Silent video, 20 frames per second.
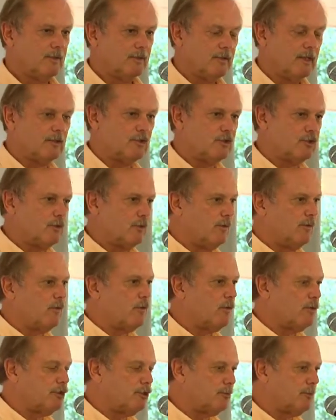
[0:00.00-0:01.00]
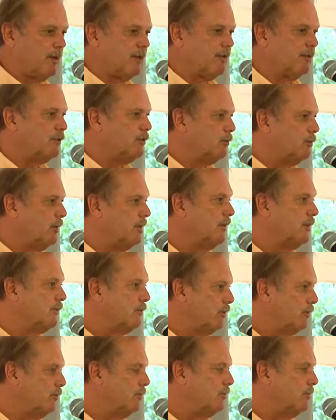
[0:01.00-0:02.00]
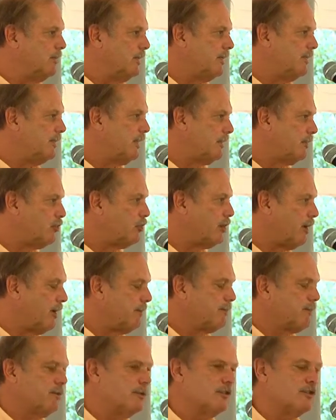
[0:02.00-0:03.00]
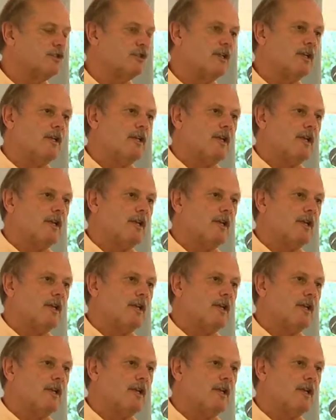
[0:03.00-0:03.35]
that sort of corresponded to what I thought would be 10 chapters.